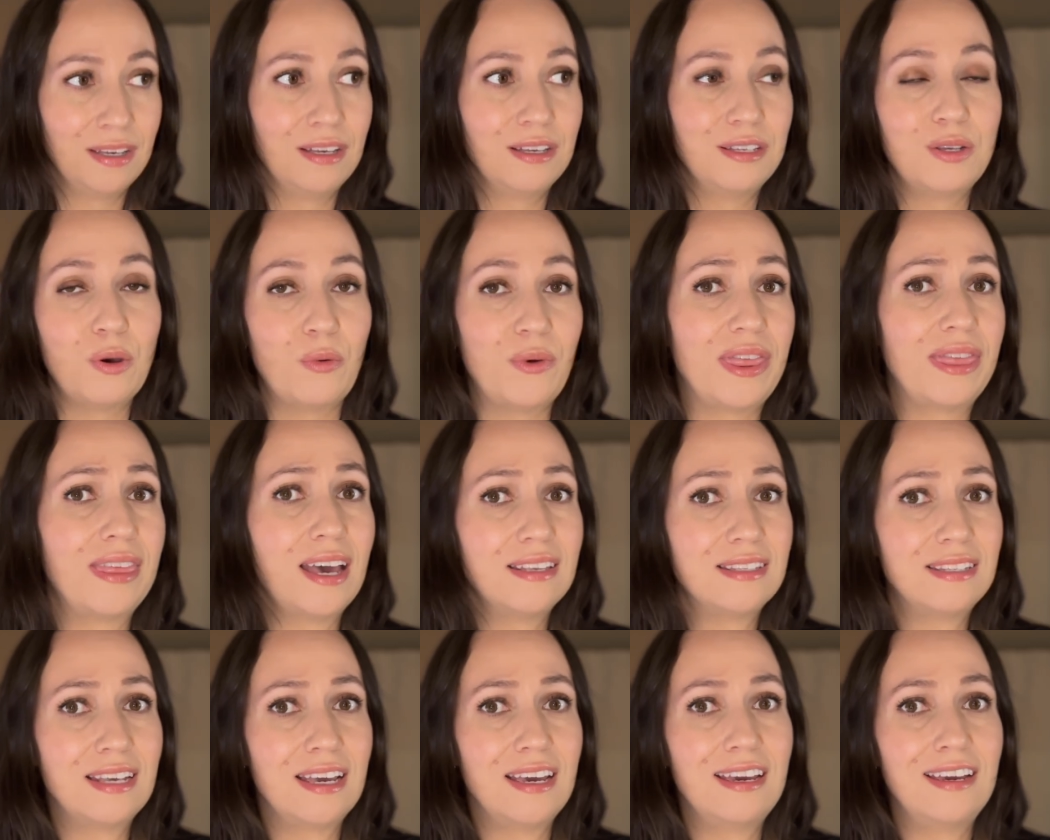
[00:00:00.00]
So with
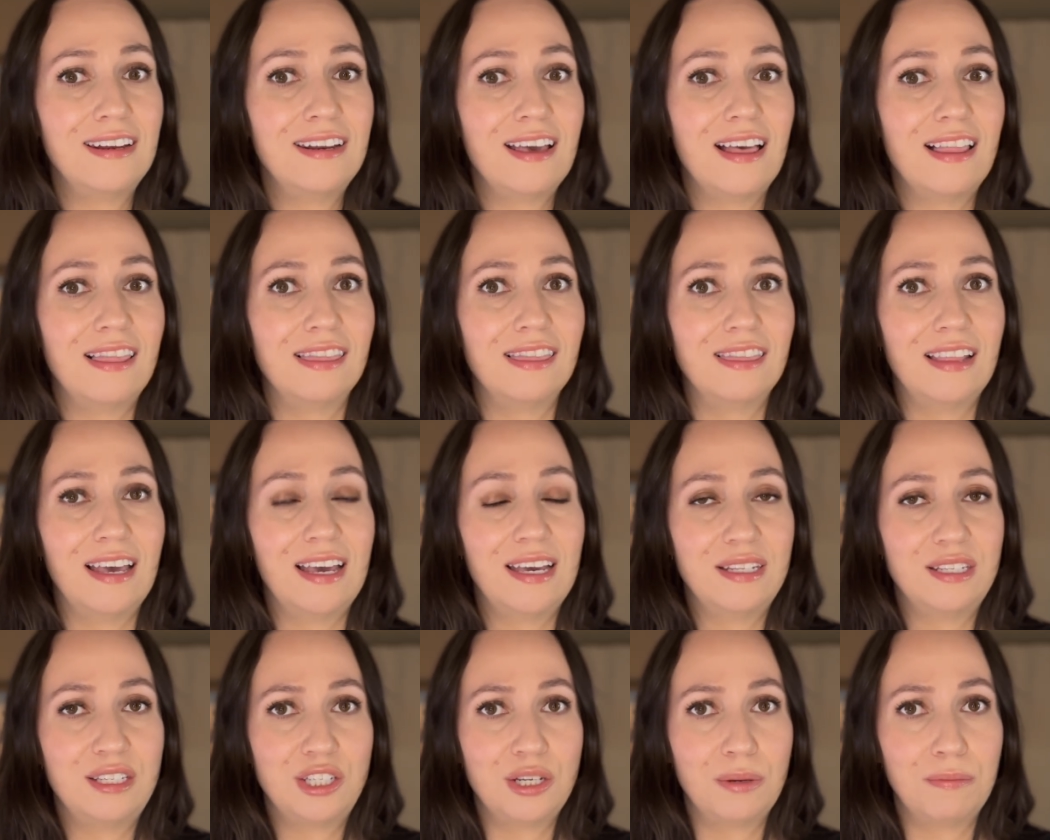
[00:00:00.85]
that said,
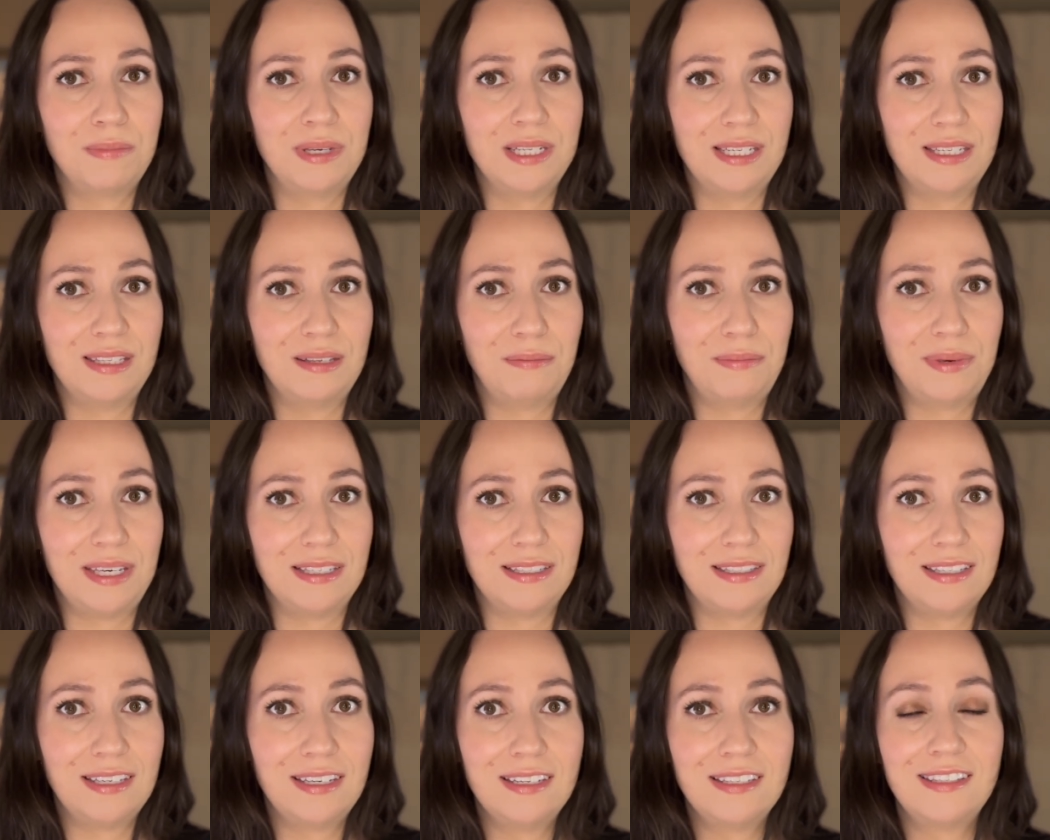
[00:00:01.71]
let's jump into the
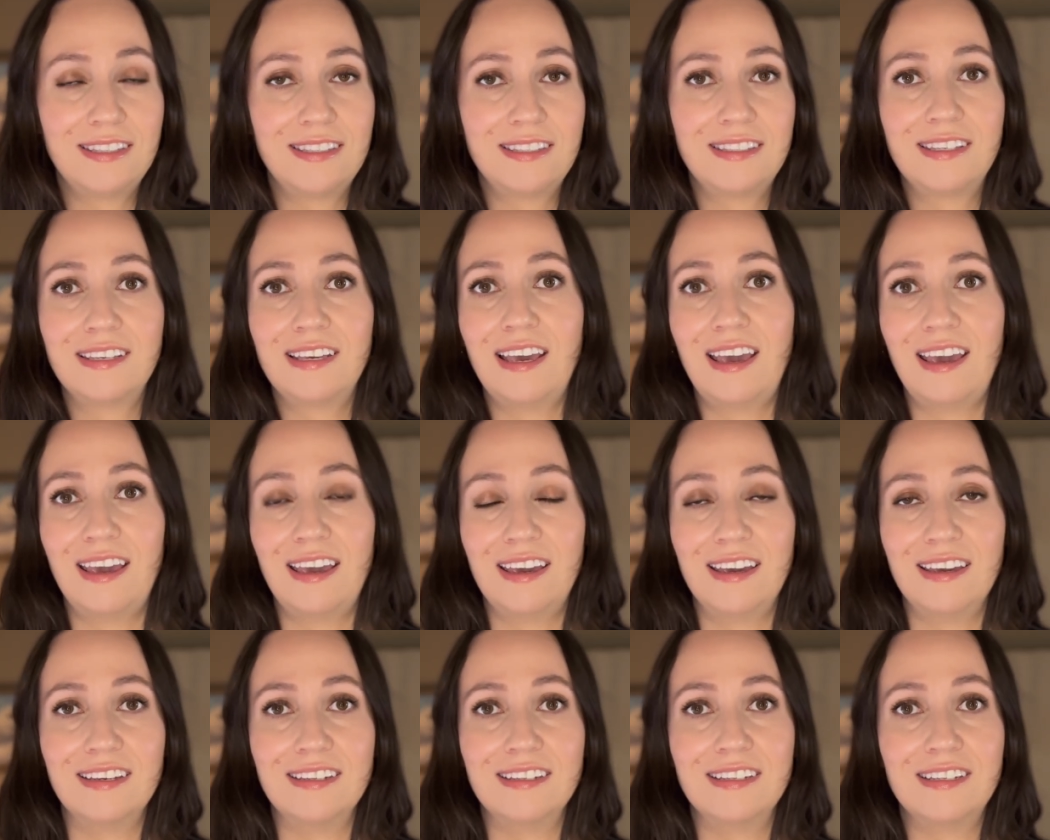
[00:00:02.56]
pieces
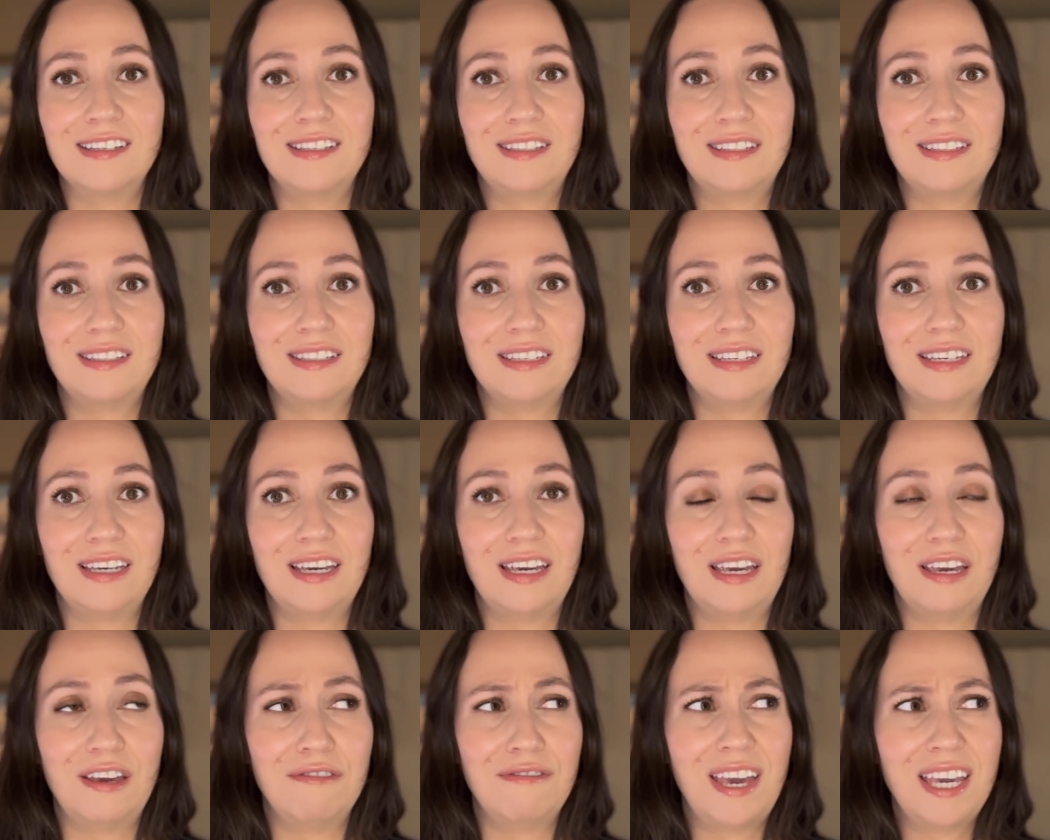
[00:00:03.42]
and see
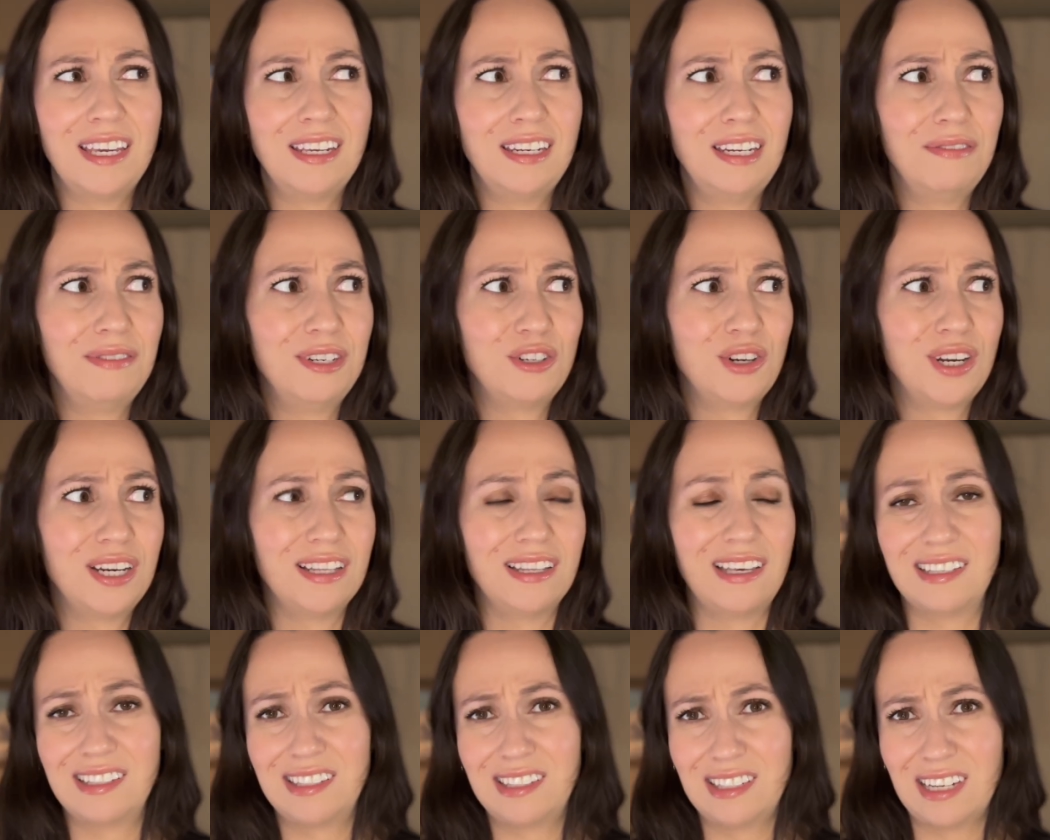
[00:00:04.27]
if I can even try to
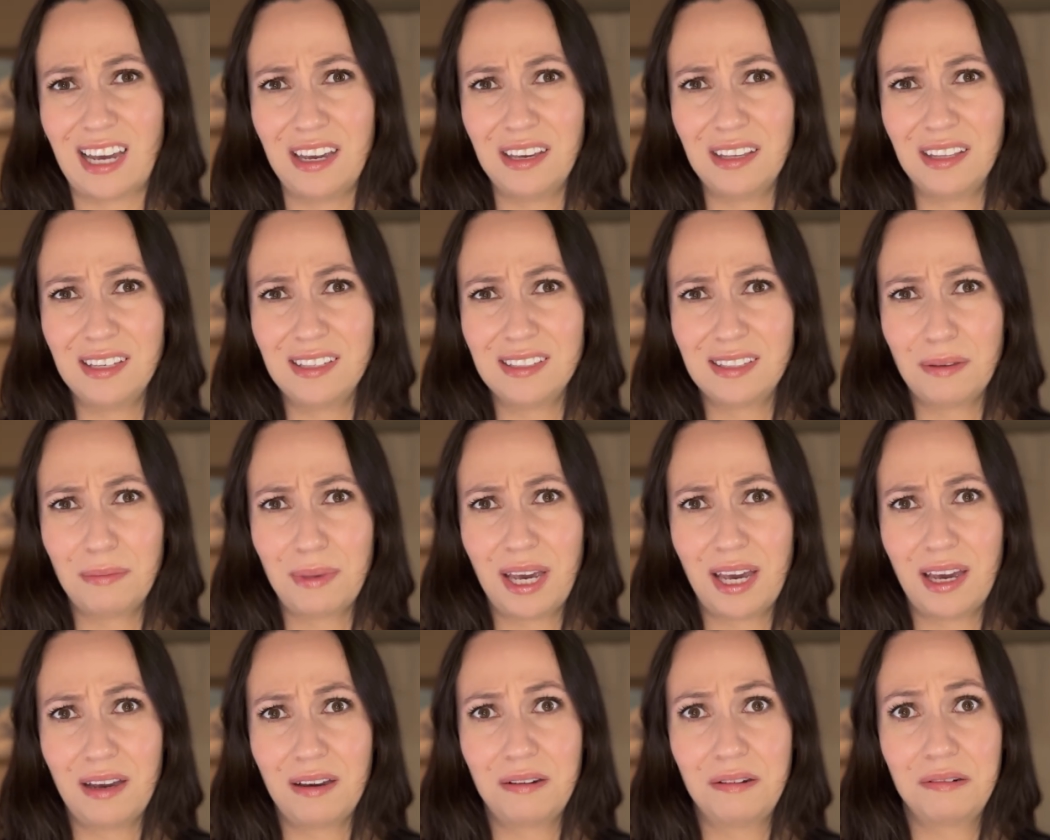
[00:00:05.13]
like style it
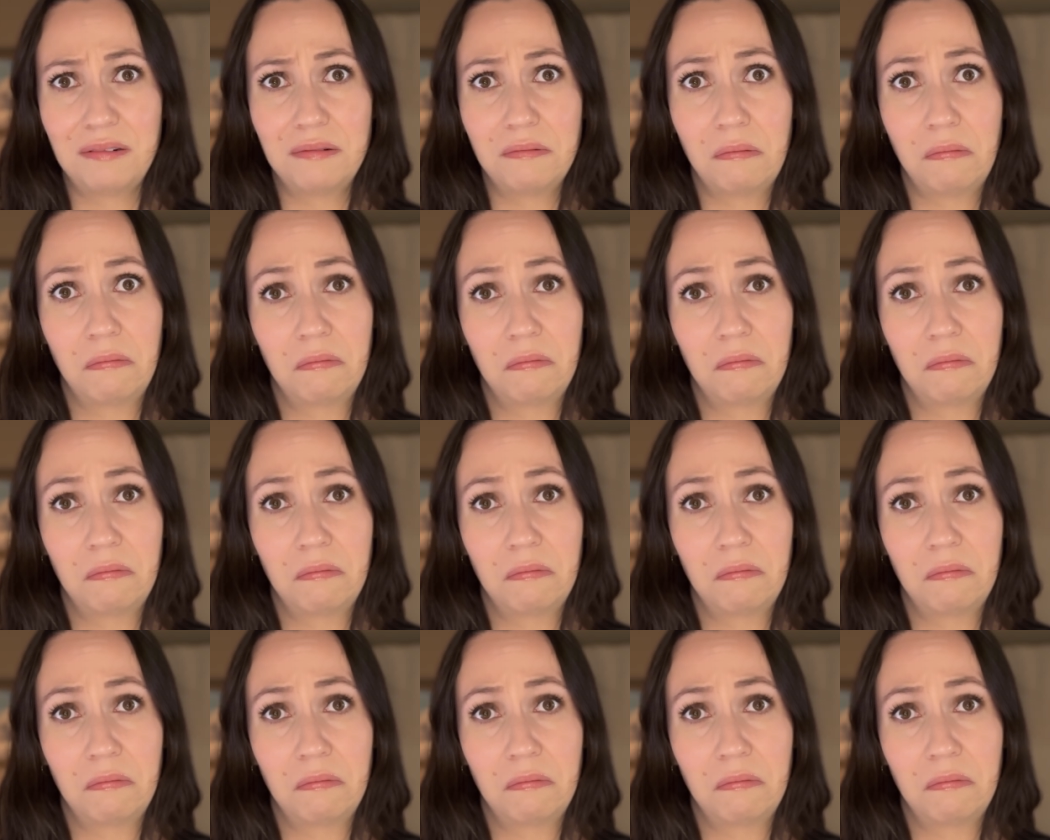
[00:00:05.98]
somehow.